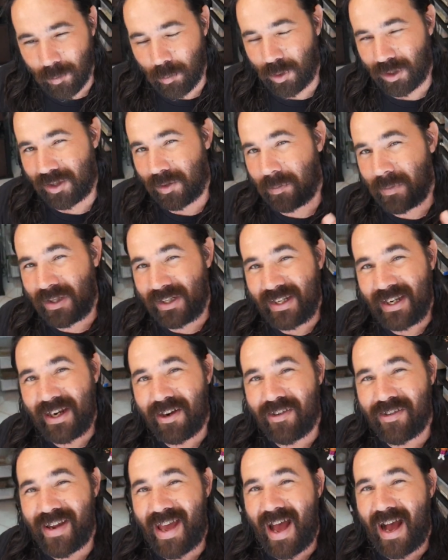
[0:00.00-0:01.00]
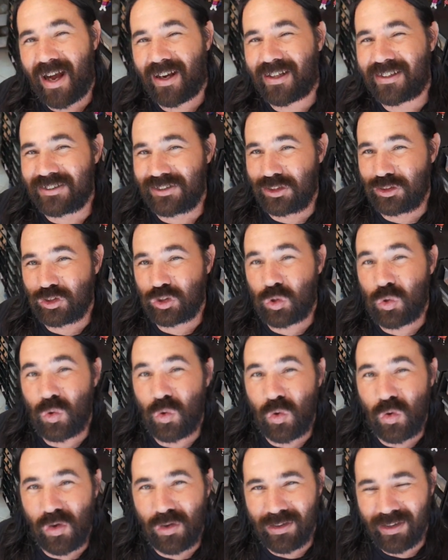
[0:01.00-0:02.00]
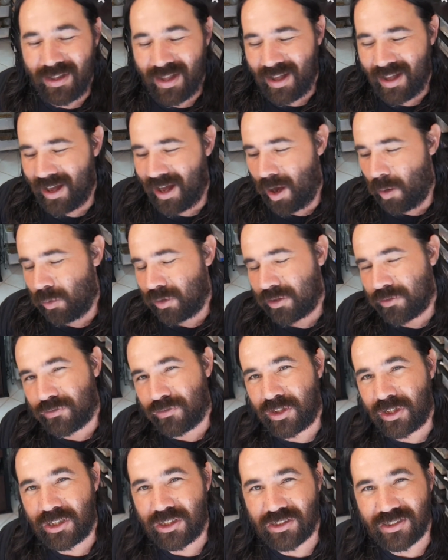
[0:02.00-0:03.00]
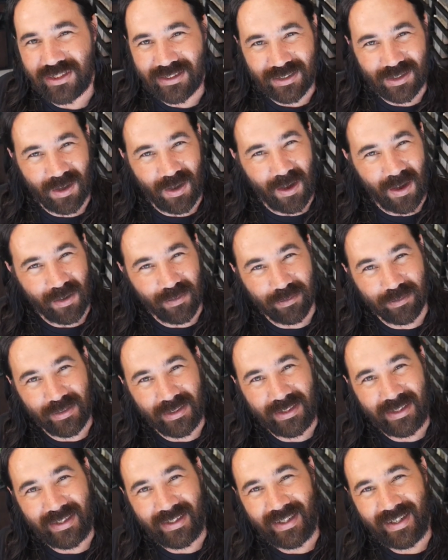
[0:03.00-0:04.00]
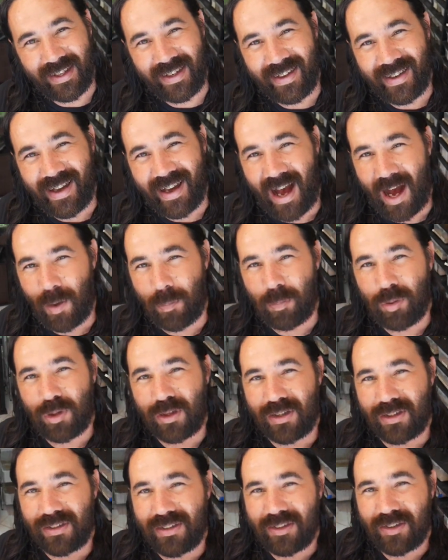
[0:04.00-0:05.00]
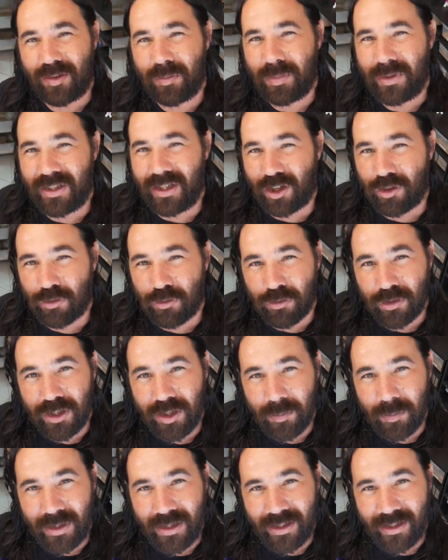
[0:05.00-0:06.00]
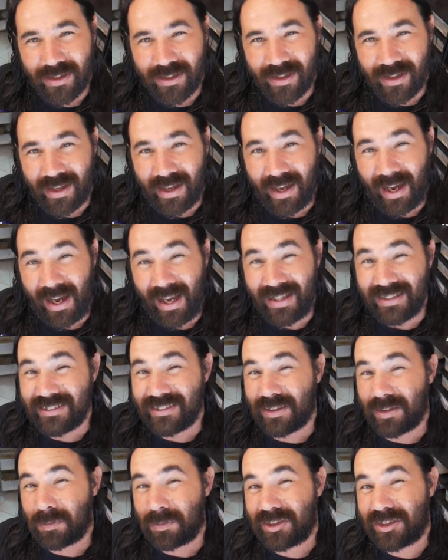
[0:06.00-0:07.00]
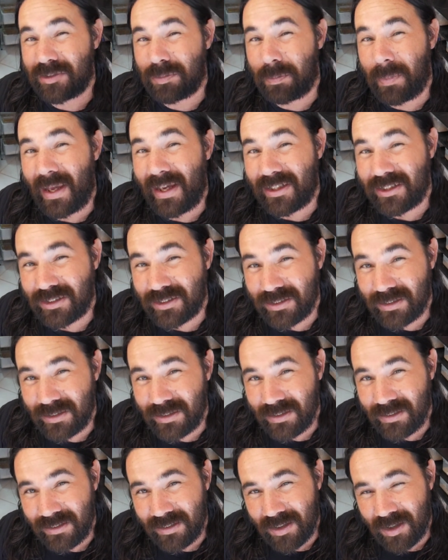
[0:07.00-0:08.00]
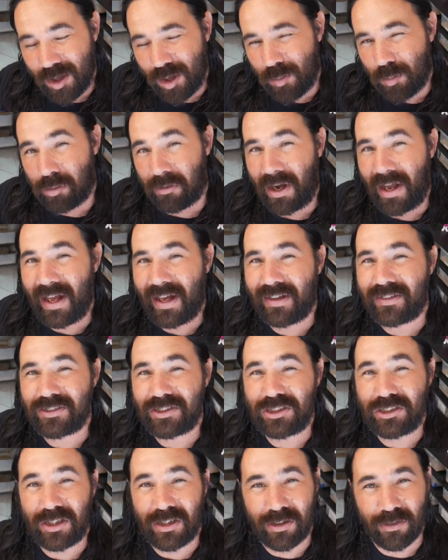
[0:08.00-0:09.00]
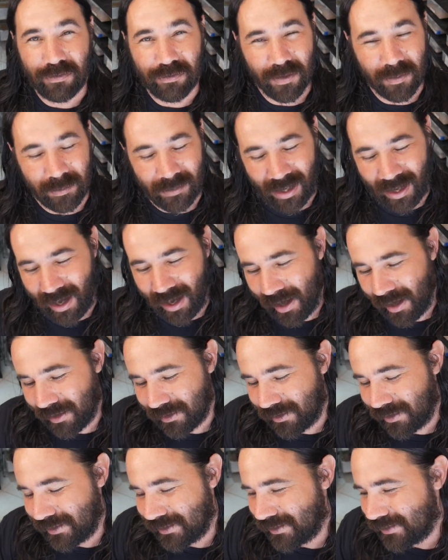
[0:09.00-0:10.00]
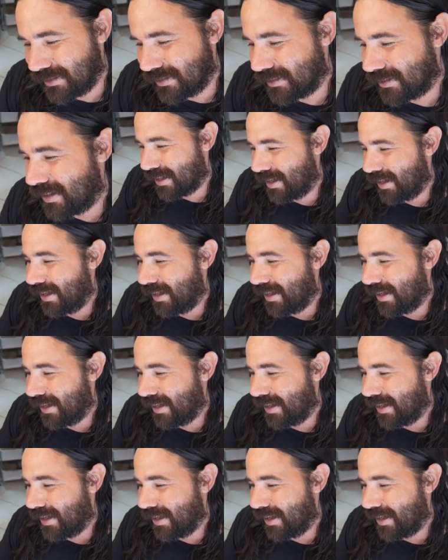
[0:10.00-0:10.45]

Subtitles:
but I'm in here now because it's cool. I want to finish this coffee. I'll put a little bit of cream in it and some special brown sugar from the islands.